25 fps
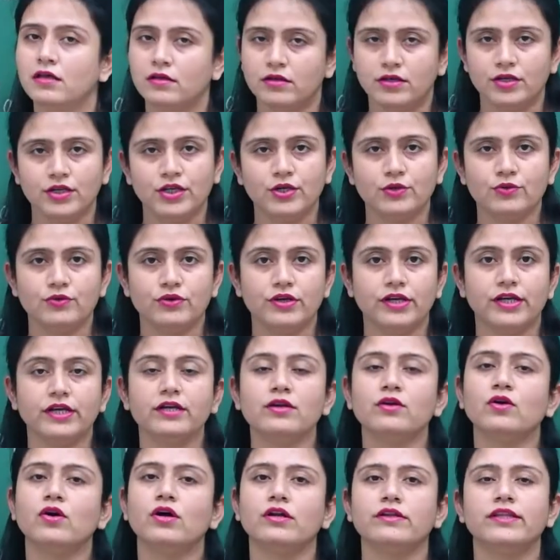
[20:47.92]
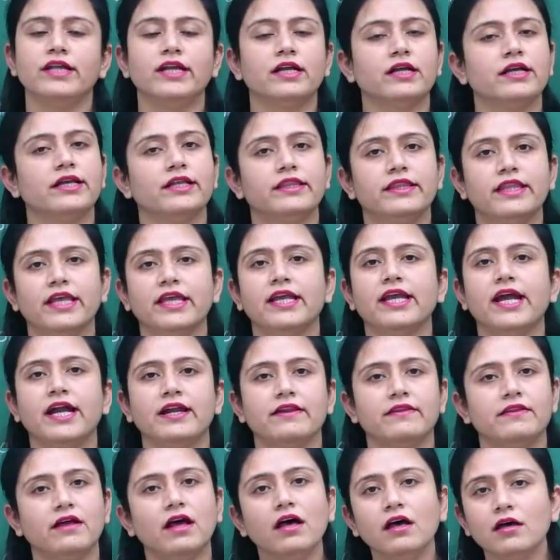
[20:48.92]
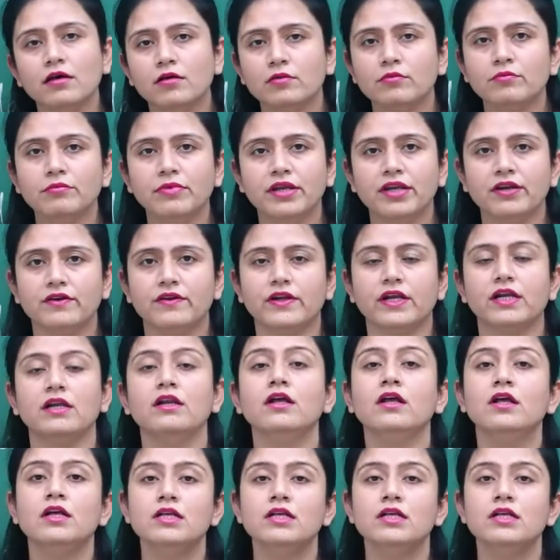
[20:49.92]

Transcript: nutrient or that they get the mineral.